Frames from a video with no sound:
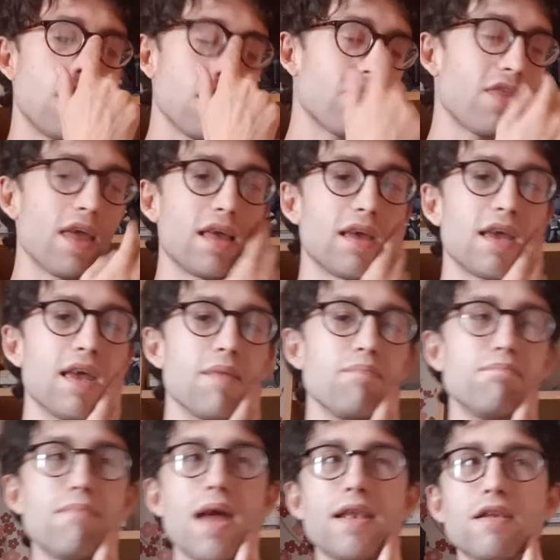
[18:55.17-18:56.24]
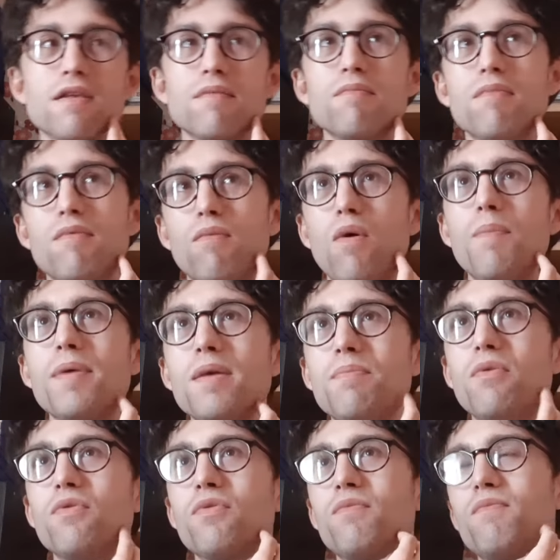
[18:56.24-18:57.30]
I think it meant, what
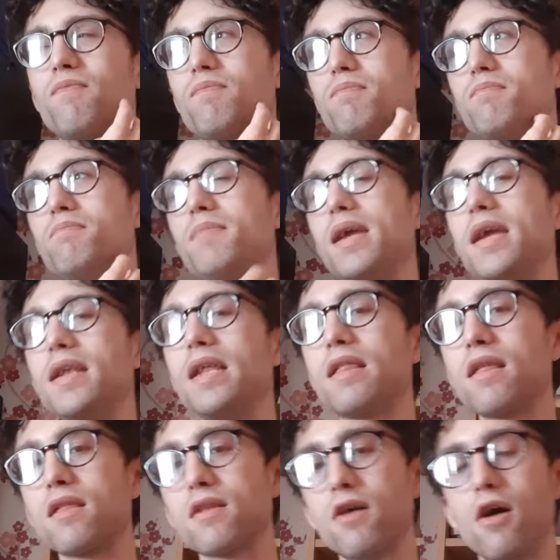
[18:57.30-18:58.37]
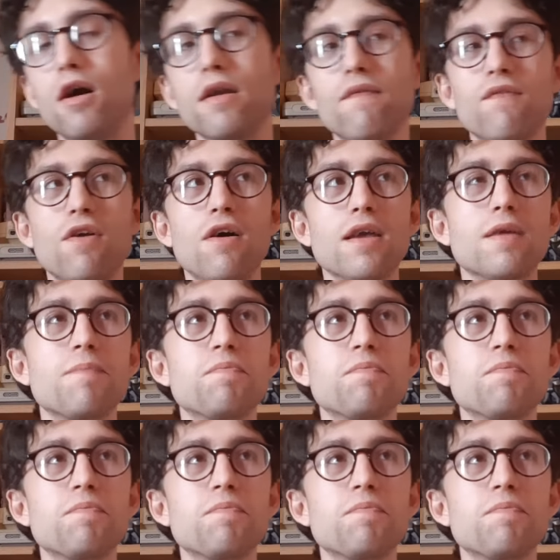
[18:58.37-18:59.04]
people mean is it's kind of like